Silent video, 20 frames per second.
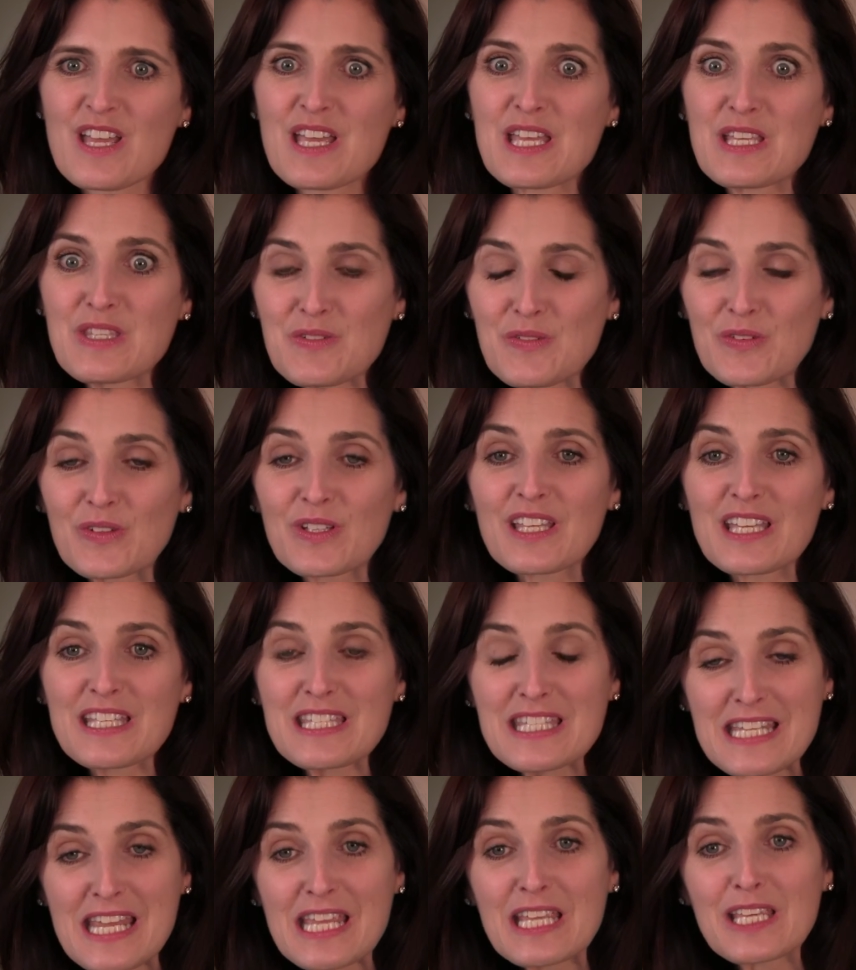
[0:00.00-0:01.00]

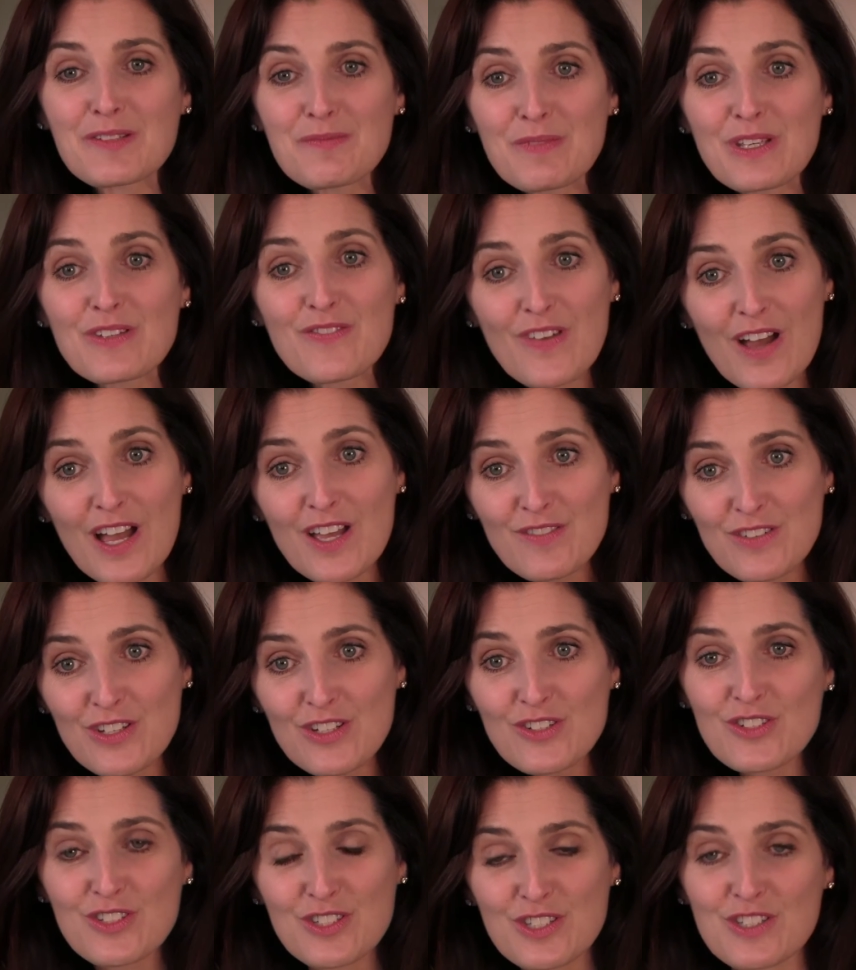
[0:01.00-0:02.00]
It's taken me 5
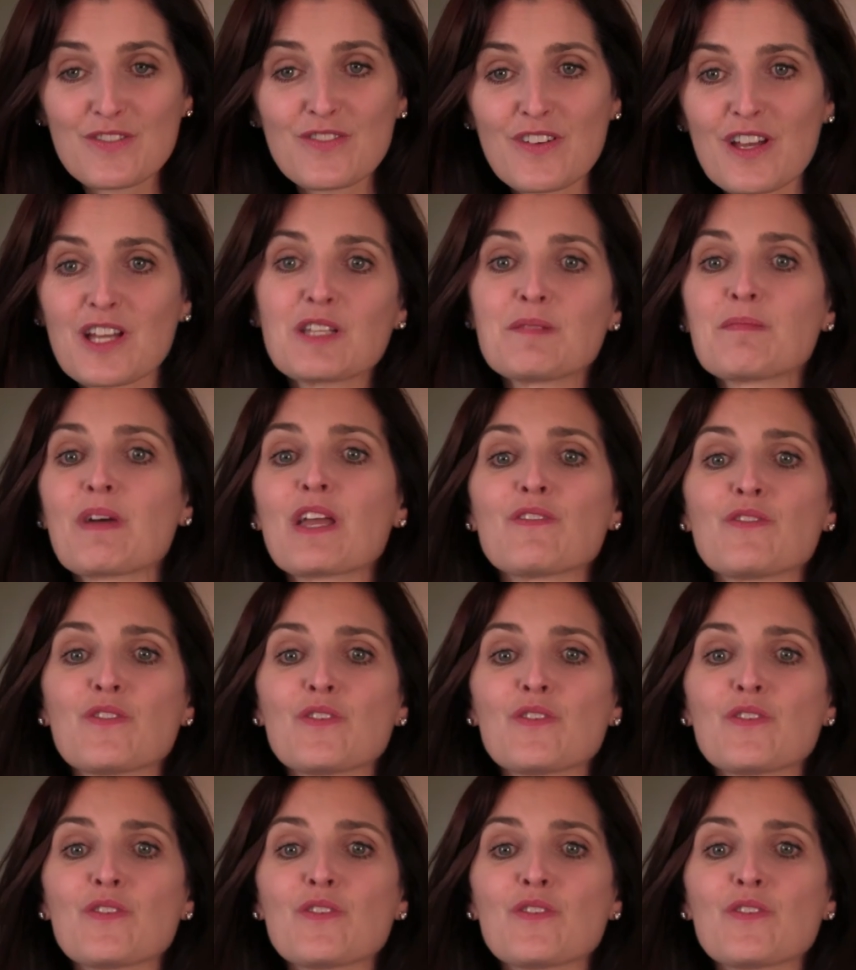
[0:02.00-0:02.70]
years to find my